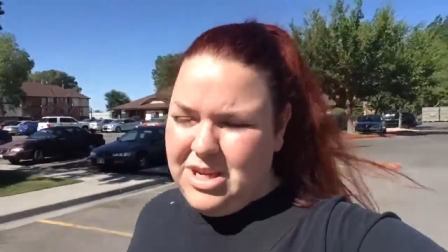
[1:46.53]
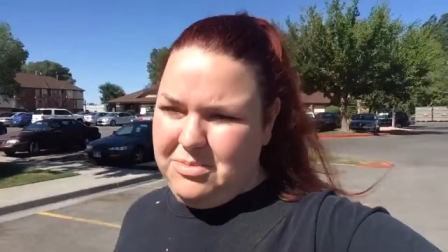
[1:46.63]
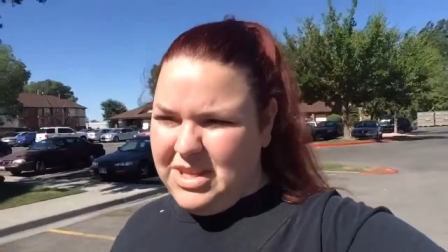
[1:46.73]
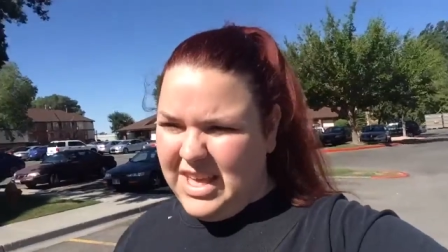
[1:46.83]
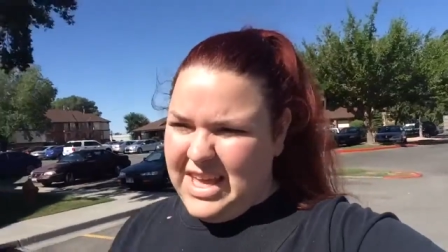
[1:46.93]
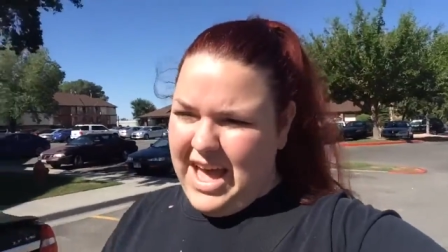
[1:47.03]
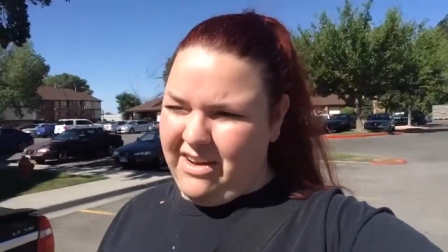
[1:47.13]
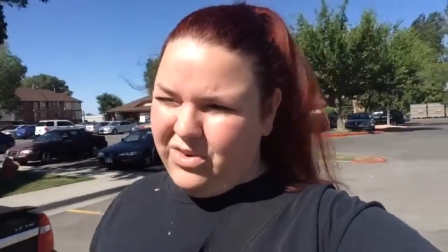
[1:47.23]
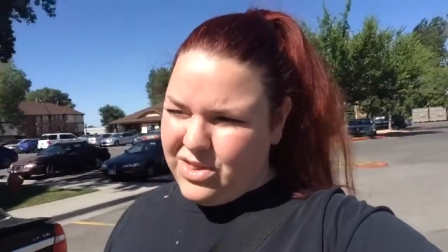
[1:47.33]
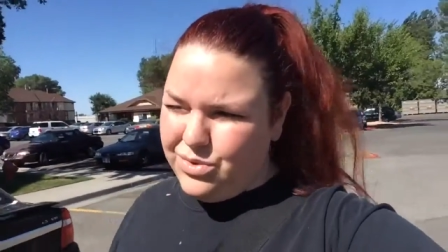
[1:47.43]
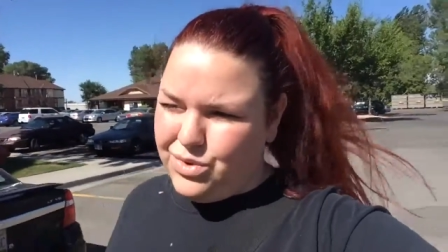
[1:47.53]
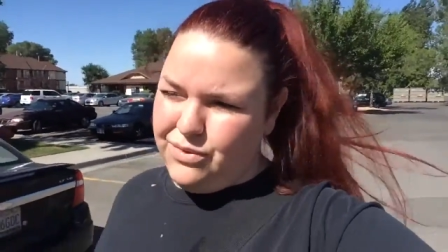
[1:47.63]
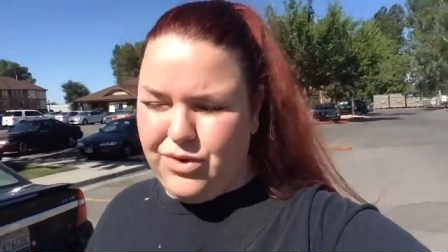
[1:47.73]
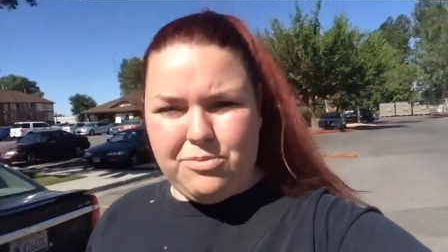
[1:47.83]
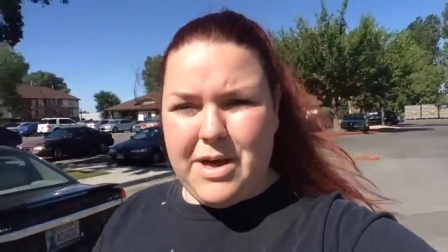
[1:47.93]
gonna be like halfway through their
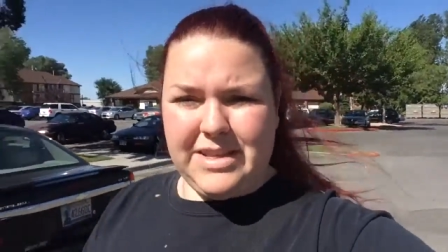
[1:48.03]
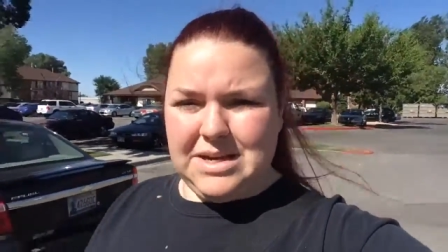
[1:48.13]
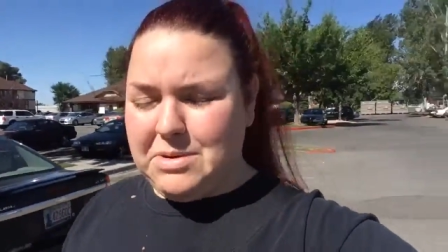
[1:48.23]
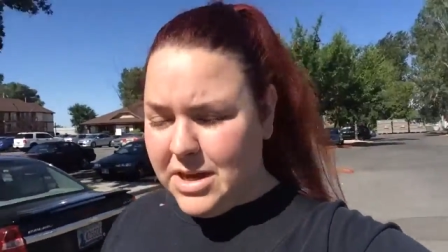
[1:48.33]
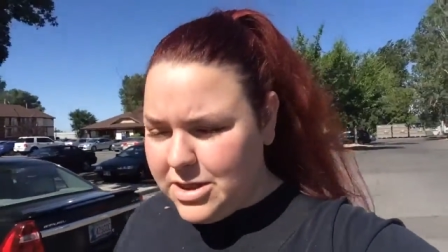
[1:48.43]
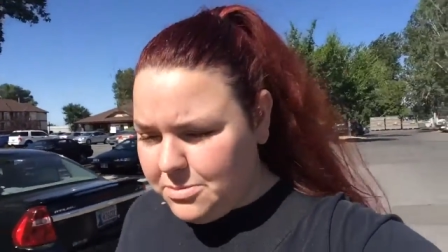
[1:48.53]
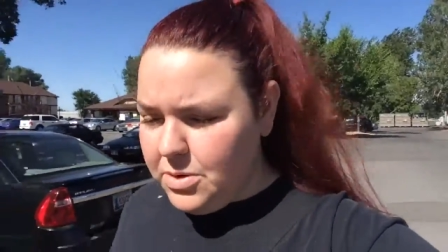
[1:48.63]
food by the time I get there,